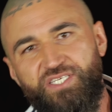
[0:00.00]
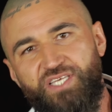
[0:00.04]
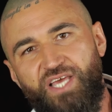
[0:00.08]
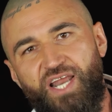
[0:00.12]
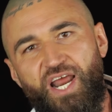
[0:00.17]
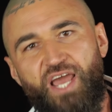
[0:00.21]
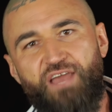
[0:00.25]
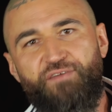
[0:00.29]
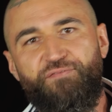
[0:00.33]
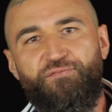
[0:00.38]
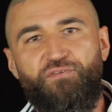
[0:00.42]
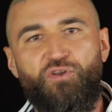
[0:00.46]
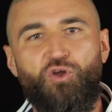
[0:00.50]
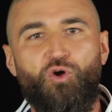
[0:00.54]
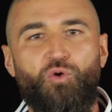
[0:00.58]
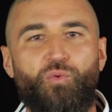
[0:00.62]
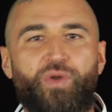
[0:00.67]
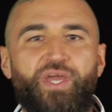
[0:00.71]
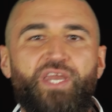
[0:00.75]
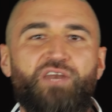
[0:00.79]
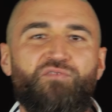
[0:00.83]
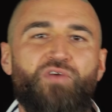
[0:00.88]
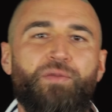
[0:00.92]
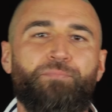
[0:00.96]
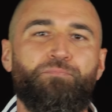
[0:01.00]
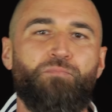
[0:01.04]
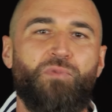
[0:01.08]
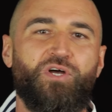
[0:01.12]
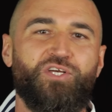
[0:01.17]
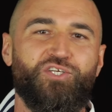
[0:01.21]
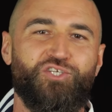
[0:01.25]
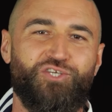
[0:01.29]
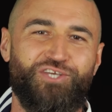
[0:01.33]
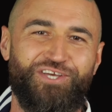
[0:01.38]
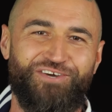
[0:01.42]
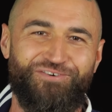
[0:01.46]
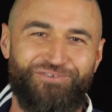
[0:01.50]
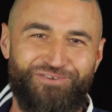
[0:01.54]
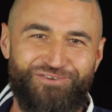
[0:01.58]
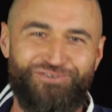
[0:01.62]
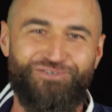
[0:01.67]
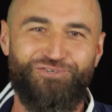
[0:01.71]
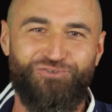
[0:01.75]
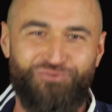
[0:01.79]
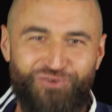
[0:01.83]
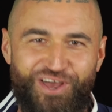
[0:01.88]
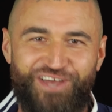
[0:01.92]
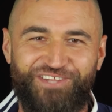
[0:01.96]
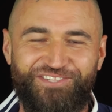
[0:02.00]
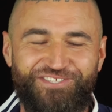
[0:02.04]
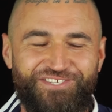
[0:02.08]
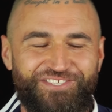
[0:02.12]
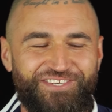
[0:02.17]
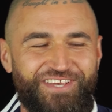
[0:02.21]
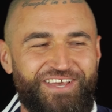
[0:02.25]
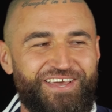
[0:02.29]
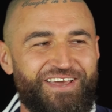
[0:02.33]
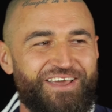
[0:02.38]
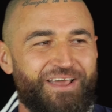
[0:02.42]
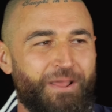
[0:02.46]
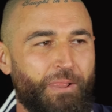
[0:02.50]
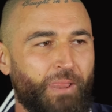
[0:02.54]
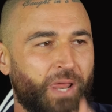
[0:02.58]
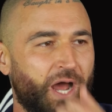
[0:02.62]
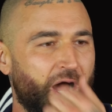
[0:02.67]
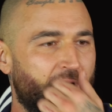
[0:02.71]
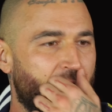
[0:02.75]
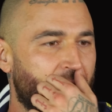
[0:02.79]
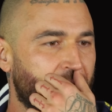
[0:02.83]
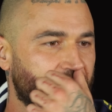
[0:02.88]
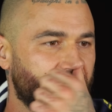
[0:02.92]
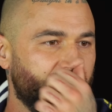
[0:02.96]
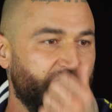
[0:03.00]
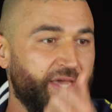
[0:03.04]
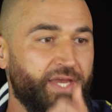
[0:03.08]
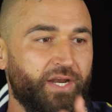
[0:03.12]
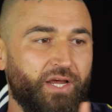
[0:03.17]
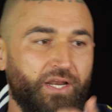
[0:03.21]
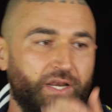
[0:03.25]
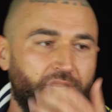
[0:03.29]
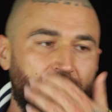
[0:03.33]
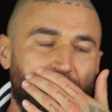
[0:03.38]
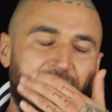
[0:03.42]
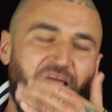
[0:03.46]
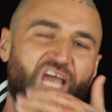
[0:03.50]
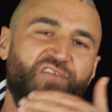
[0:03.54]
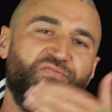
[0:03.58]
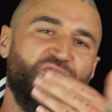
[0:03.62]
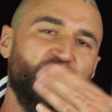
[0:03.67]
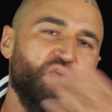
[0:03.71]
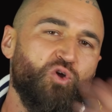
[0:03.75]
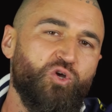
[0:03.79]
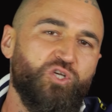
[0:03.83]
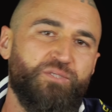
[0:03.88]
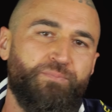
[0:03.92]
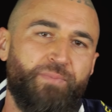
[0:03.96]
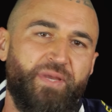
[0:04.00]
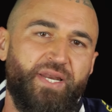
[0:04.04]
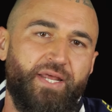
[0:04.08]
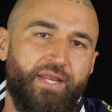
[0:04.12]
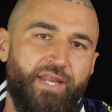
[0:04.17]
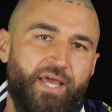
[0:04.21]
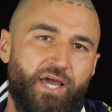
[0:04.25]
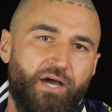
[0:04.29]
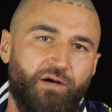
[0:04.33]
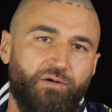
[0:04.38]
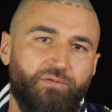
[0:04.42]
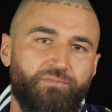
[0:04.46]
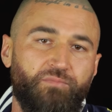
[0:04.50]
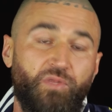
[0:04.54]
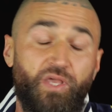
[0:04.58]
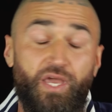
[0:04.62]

So they flew in, ripped my cell to shreds. They thought I was spinning out.